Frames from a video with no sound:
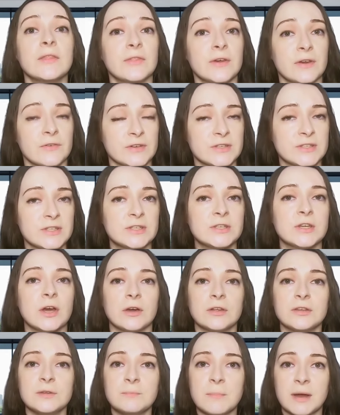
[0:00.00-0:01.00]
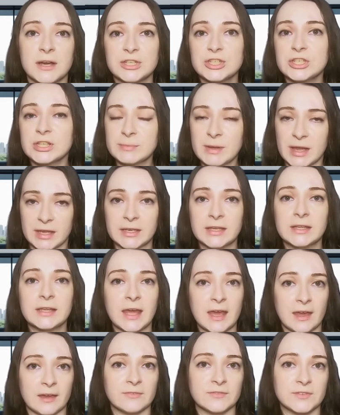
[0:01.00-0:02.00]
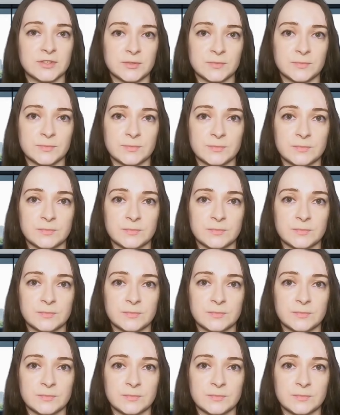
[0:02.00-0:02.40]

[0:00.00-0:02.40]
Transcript: there is not much money left.